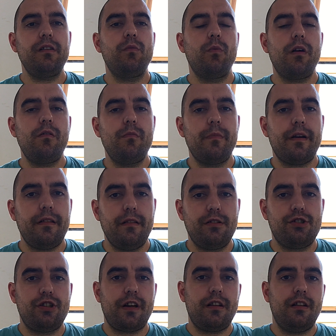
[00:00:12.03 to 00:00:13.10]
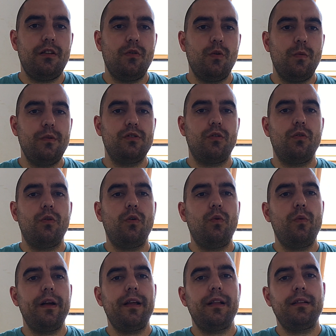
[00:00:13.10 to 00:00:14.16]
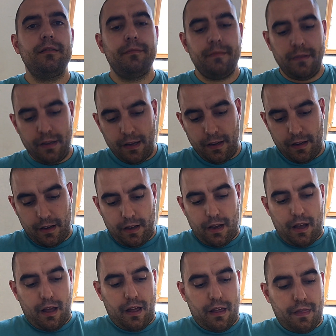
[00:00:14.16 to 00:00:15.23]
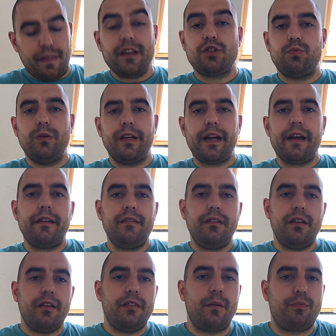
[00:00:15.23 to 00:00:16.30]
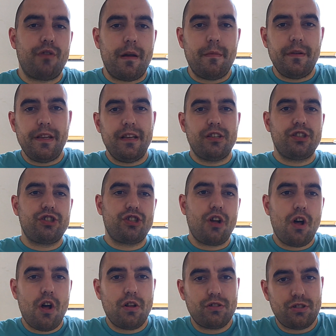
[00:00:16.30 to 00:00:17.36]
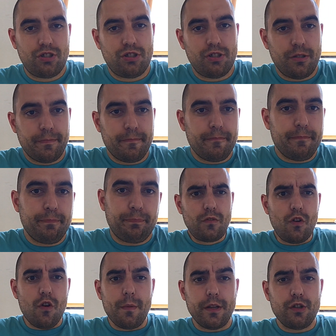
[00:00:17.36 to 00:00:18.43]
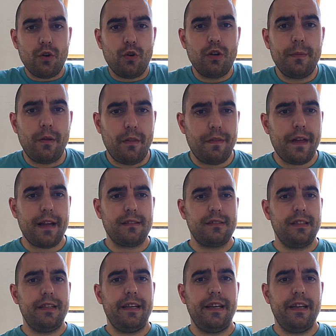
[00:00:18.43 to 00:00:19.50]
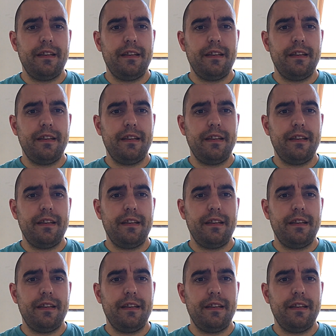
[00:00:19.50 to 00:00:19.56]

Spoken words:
Welcome back to the channel. Hope you're all well. This weekend, the Premier League starts. I'll be talking about that today.